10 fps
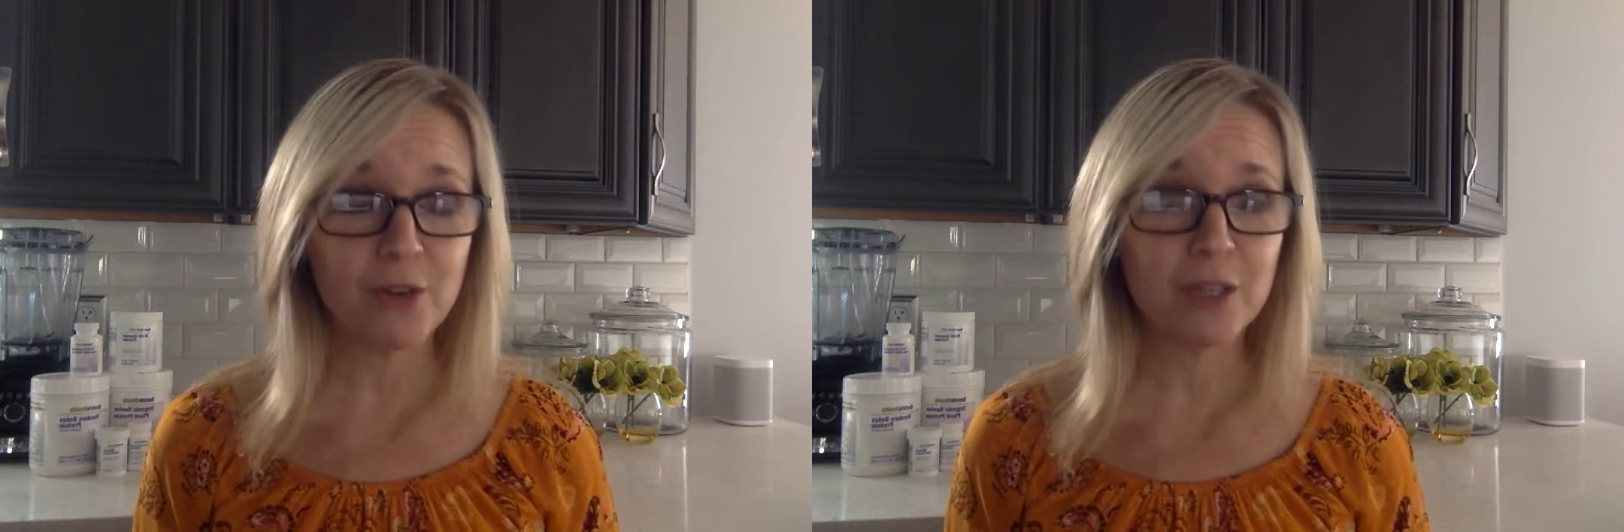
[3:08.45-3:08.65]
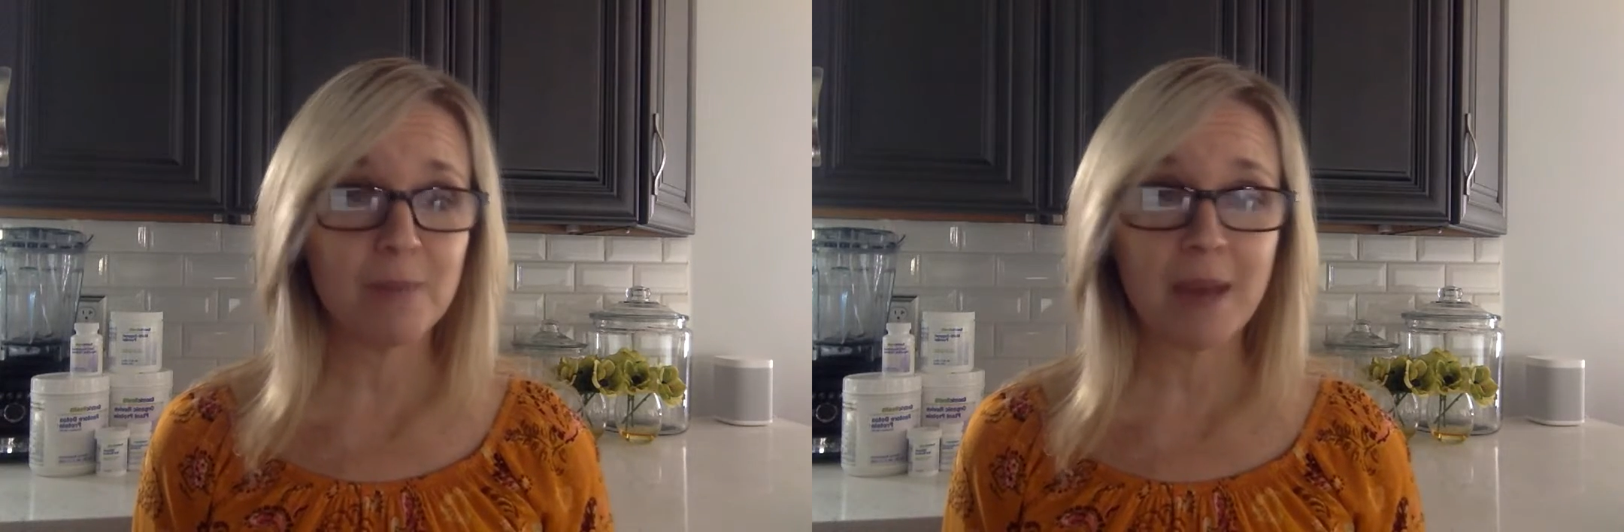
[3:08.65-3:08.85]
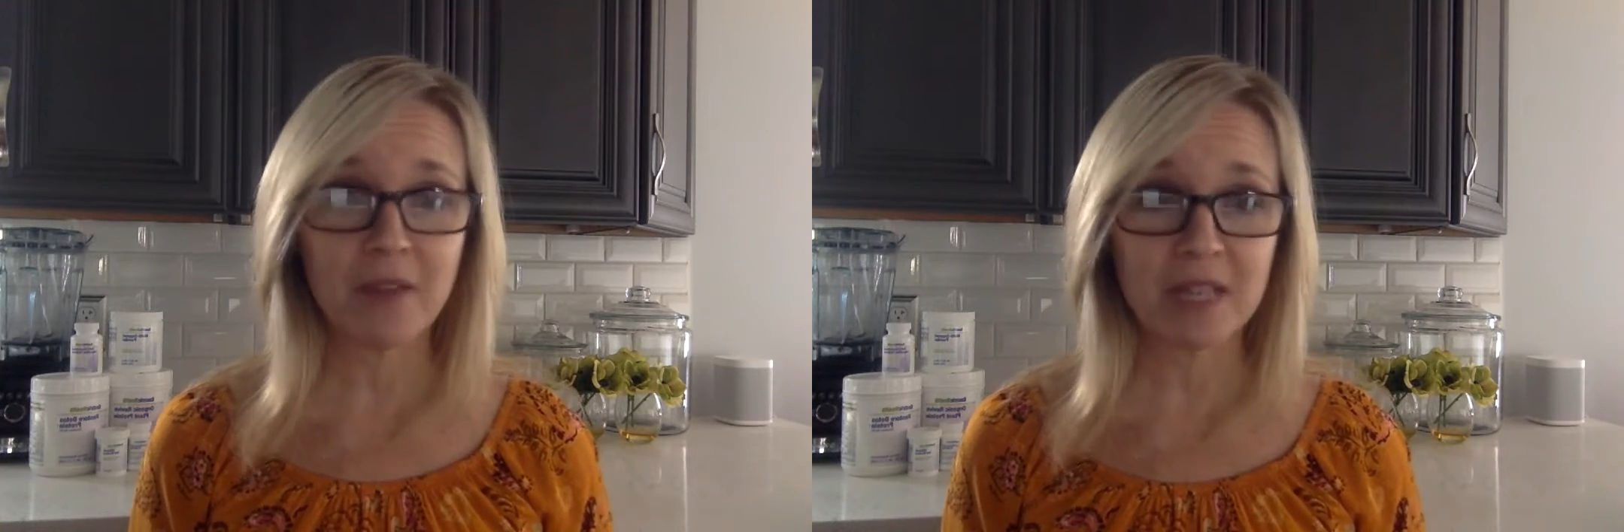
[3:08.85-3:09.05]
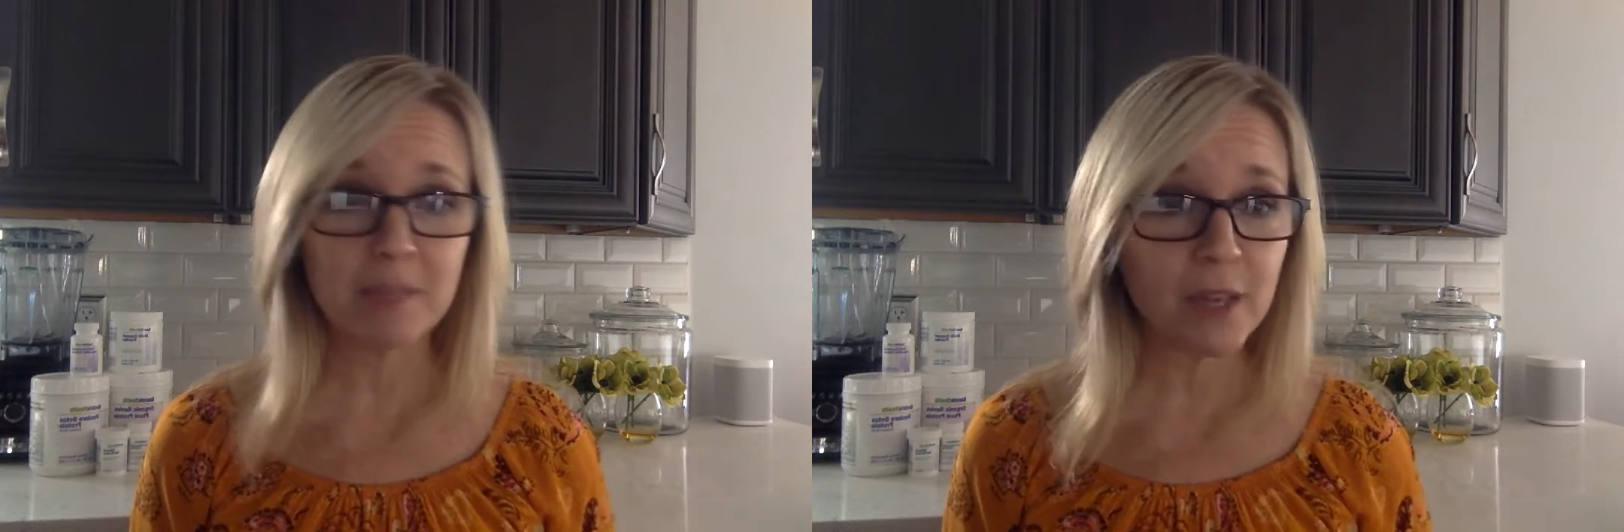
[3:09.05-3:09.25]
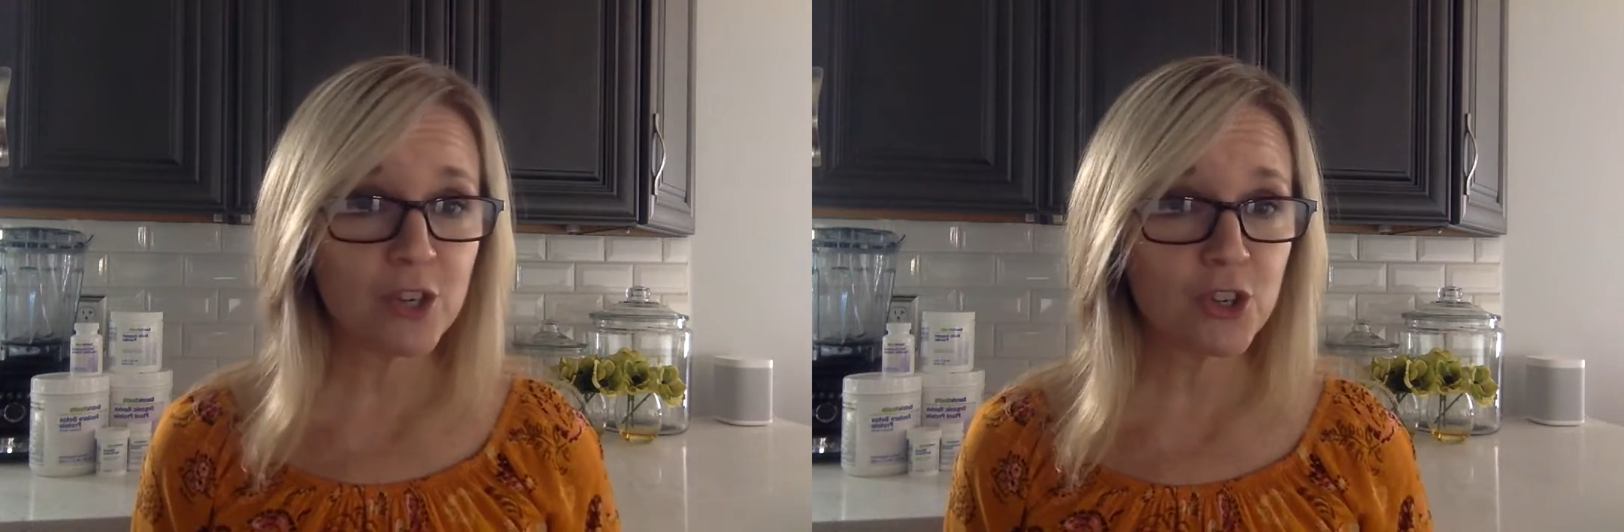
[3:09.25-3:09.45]
to balance
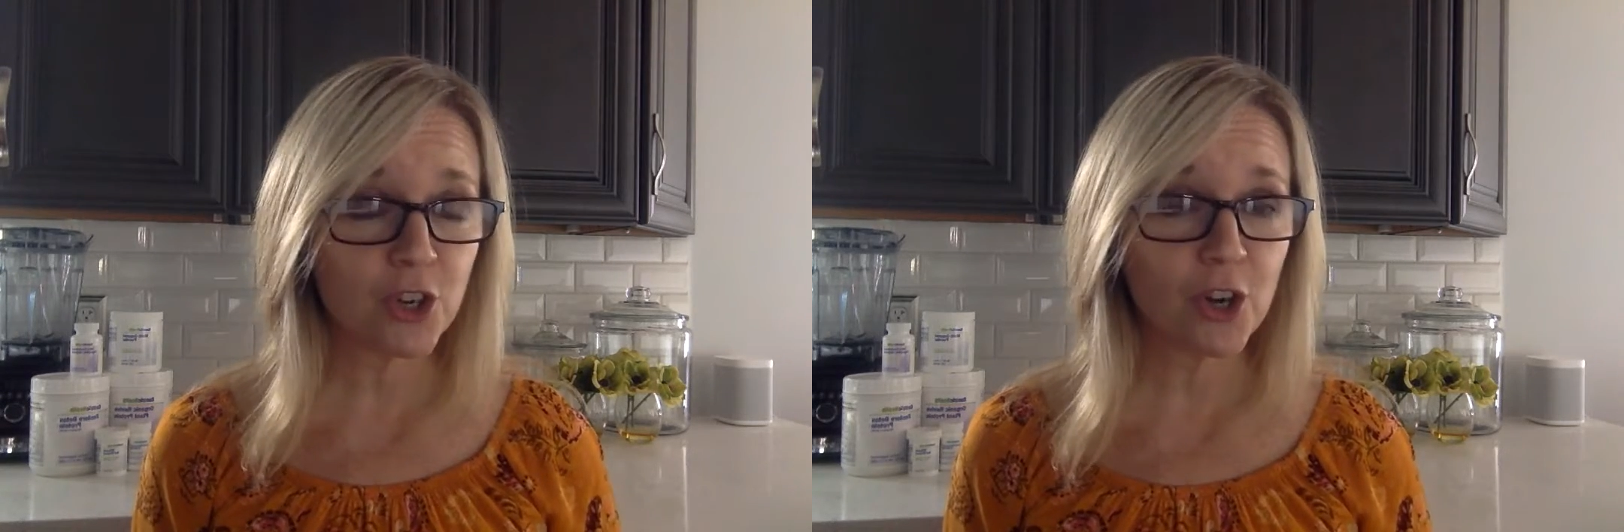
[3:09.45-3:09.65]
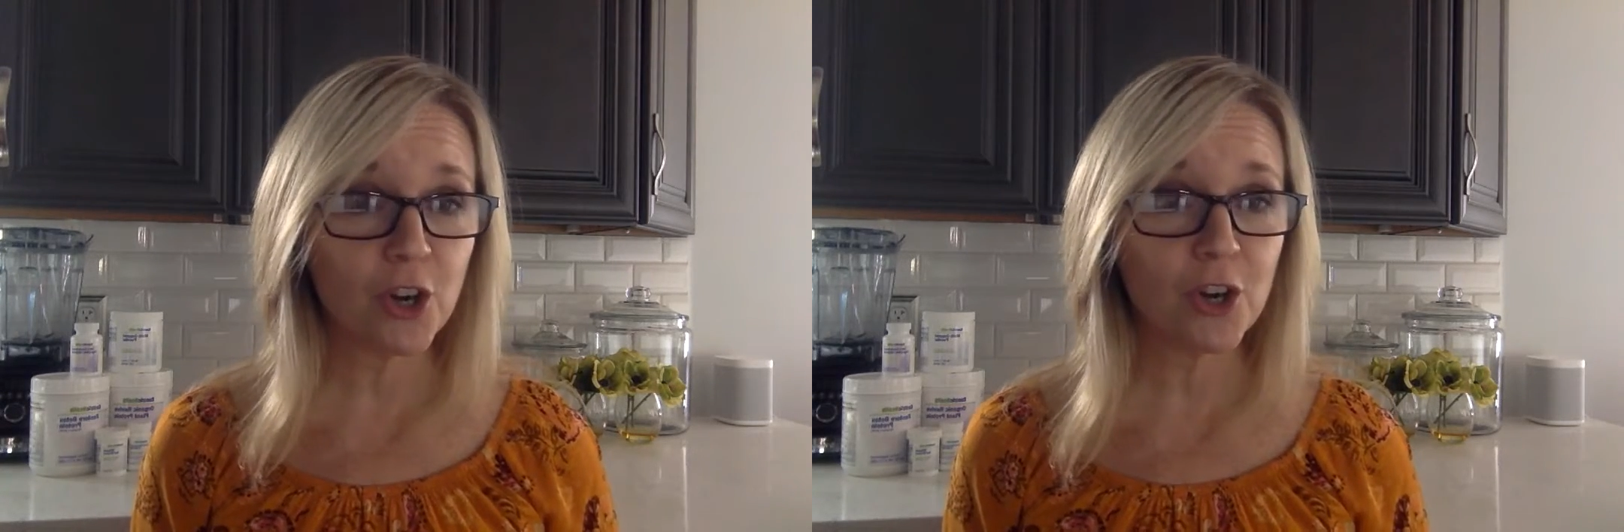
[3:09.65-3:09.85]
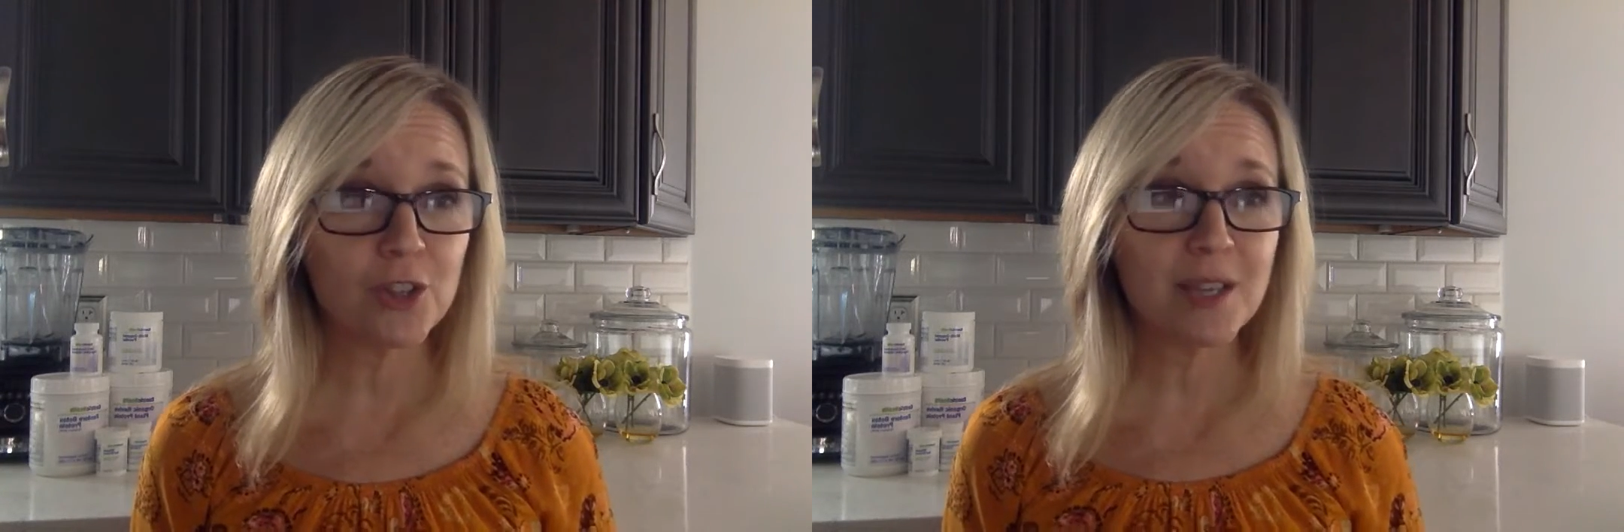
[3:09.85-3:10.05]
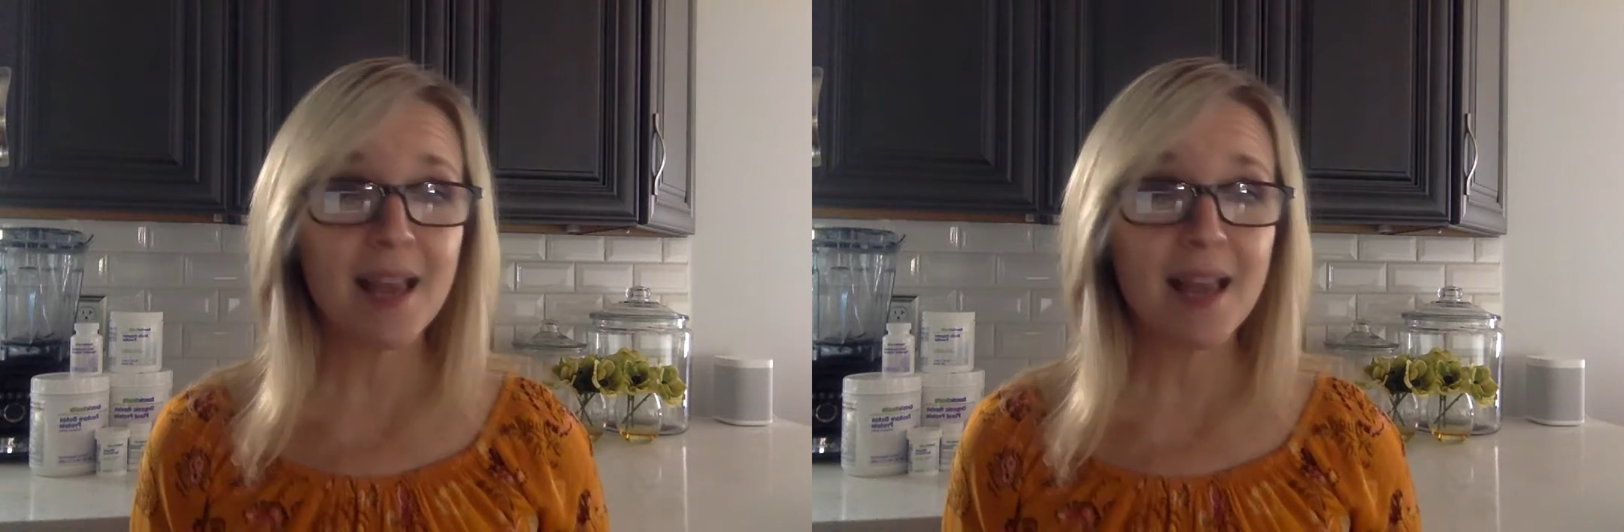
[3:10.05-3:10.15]
blood sugars